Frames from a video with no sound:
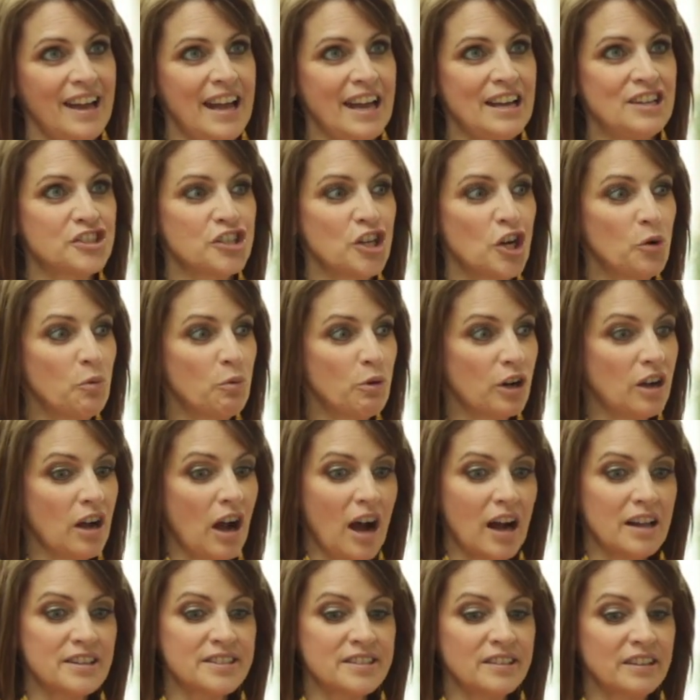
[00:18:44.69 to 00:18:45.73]
and so we're
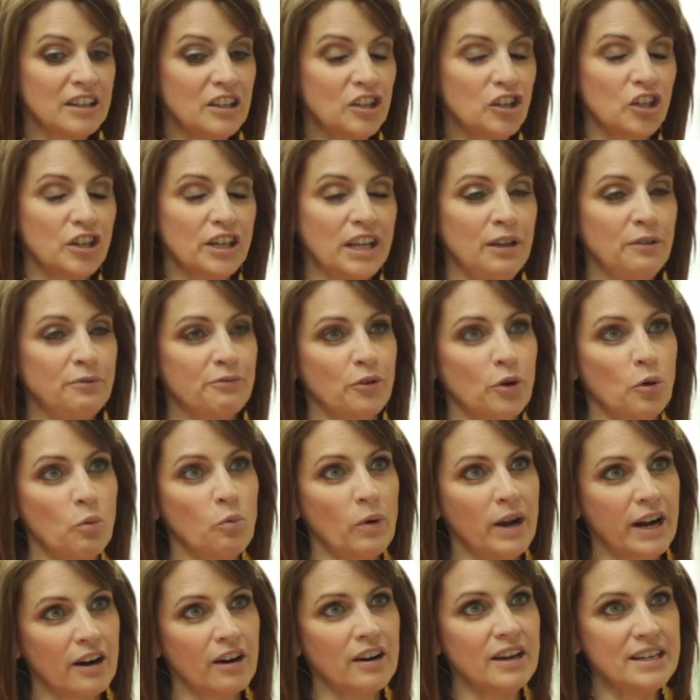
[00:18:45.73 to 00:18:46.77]
constantly looking for
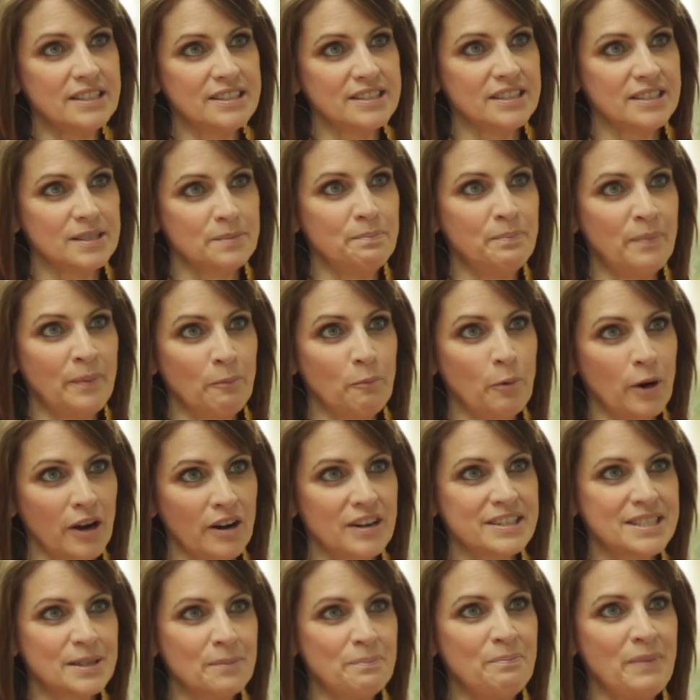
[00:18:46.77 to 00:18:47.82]
where is this
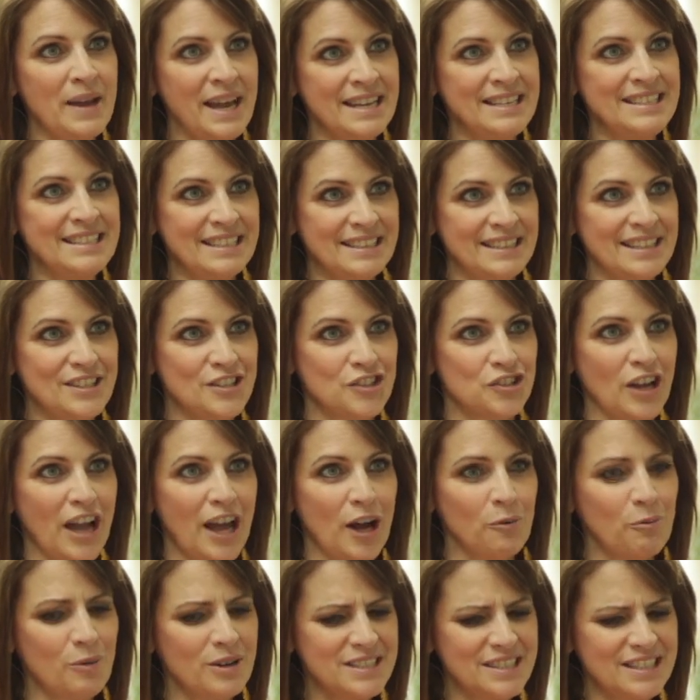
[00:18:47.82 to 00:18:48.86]
where is the bend in this
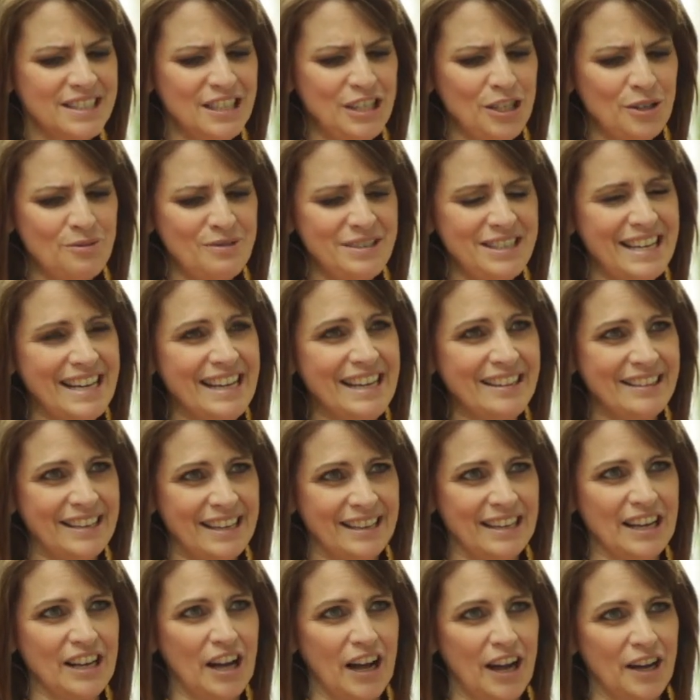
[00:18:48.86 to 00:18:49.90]
child? What's the unique
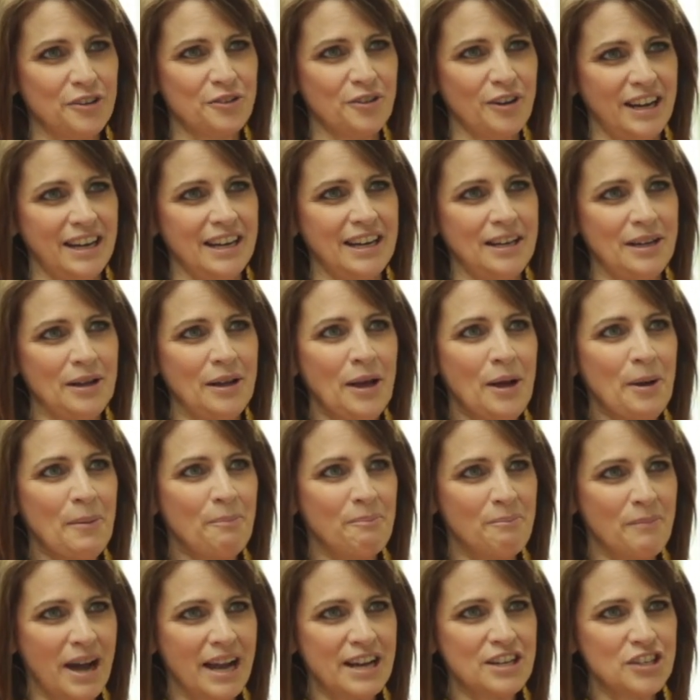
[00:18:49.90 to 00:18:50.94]
thing that God created
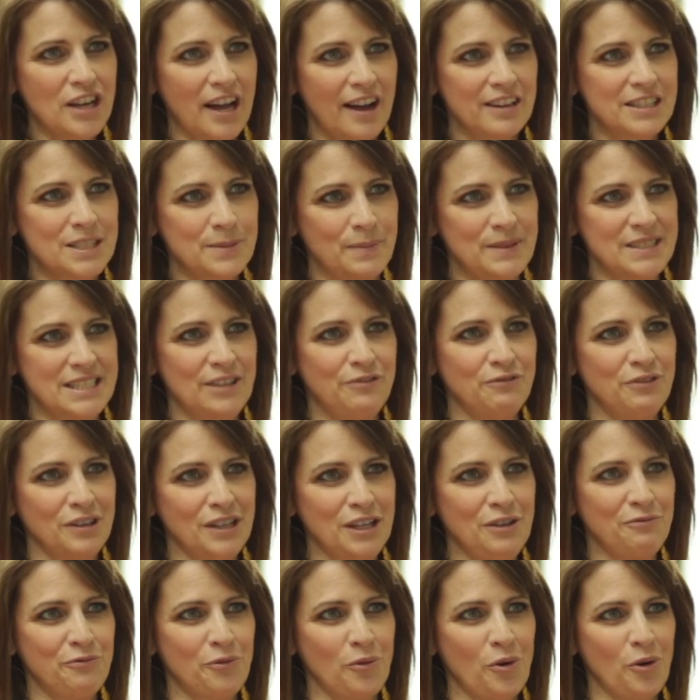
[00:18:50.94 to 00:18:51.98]
my child
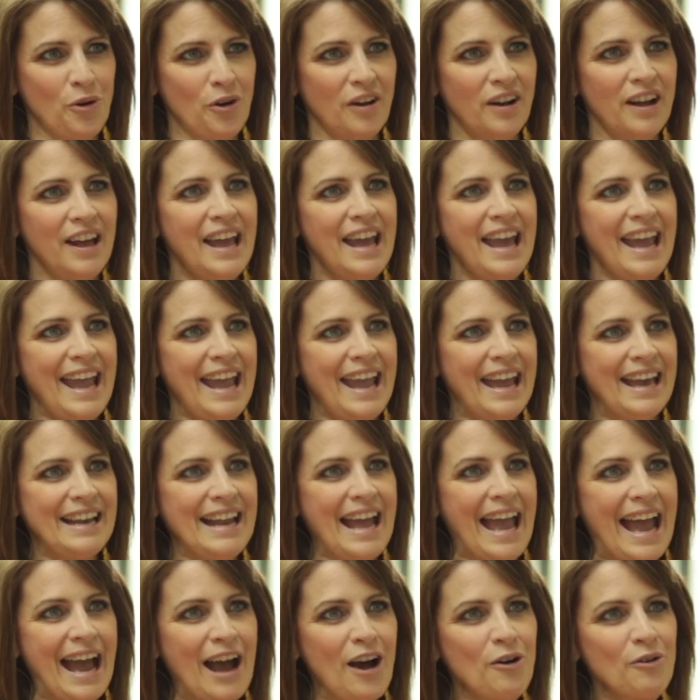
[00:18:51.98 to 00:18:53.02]
specifically for? And
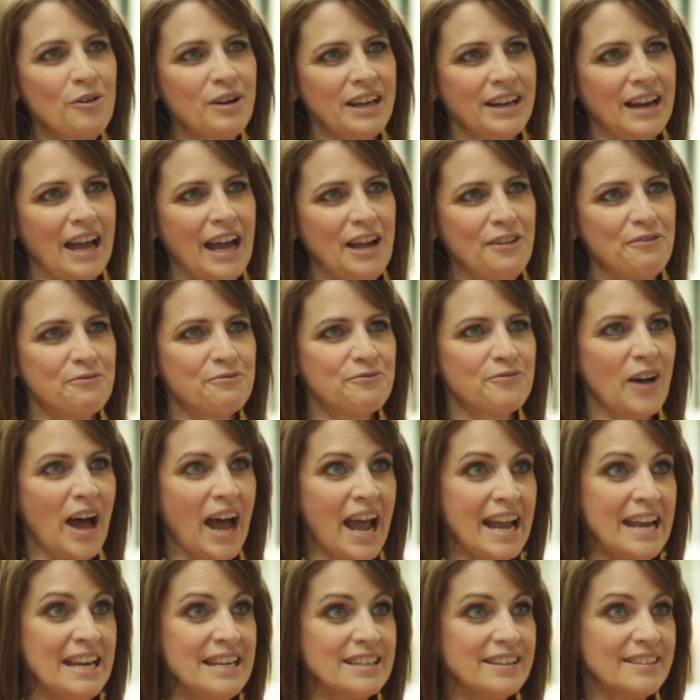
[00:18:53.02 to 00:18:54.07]
how can I
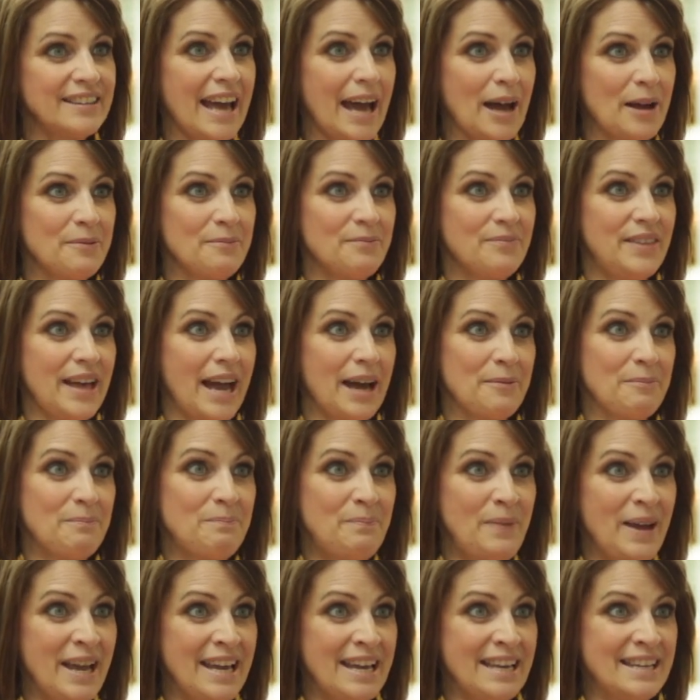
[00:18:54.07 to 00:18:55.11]
find that
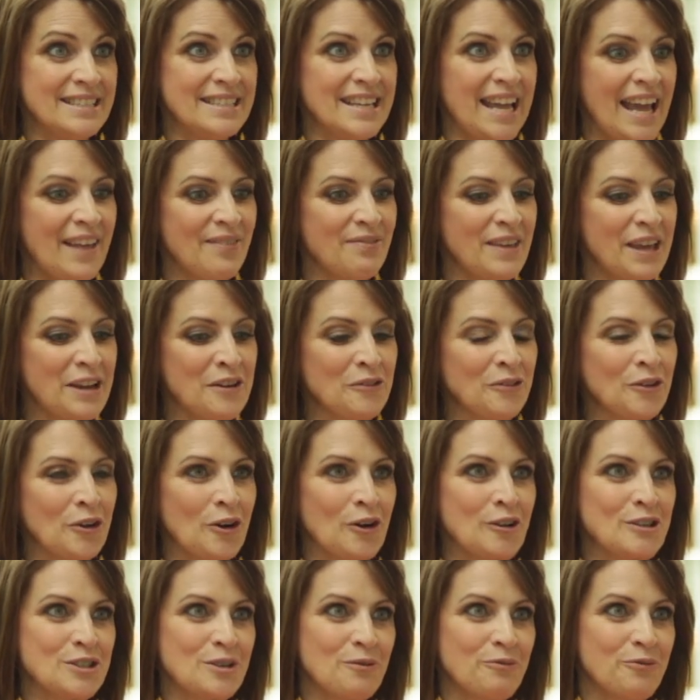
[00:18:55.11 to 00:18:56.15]
that bend and then
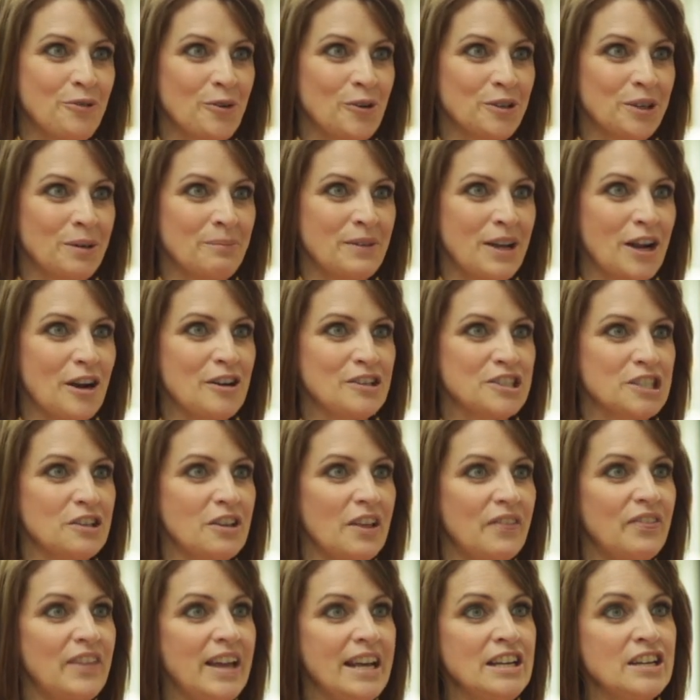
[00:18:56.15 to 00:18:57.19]
learn to fold them there so
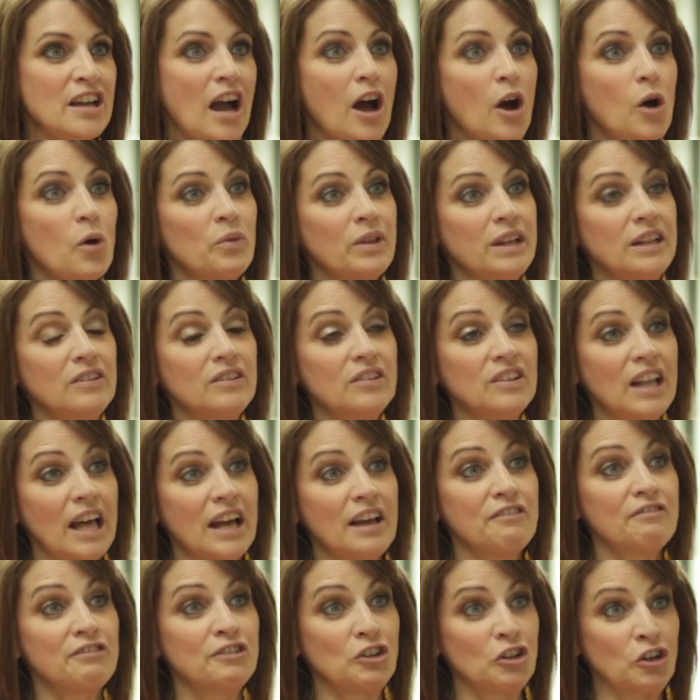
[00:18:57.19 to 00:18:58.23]
that they not only
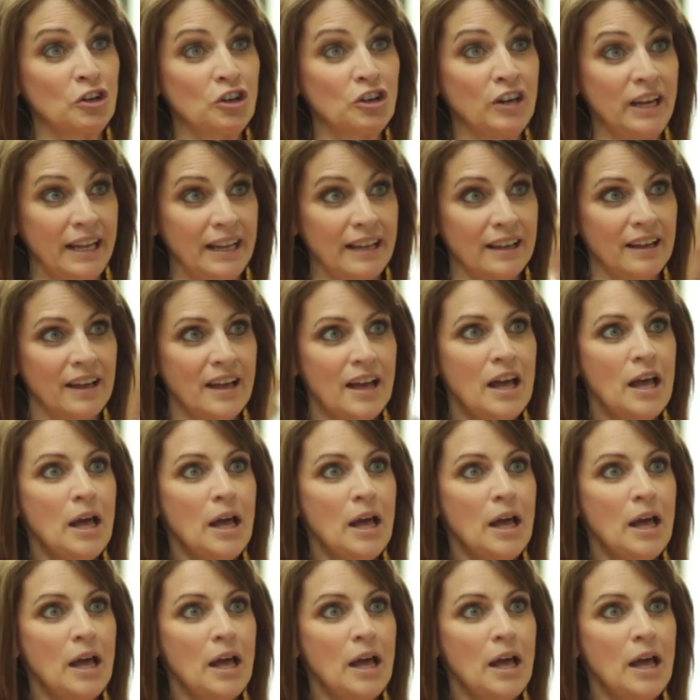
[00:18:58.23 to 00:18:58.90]
love learning,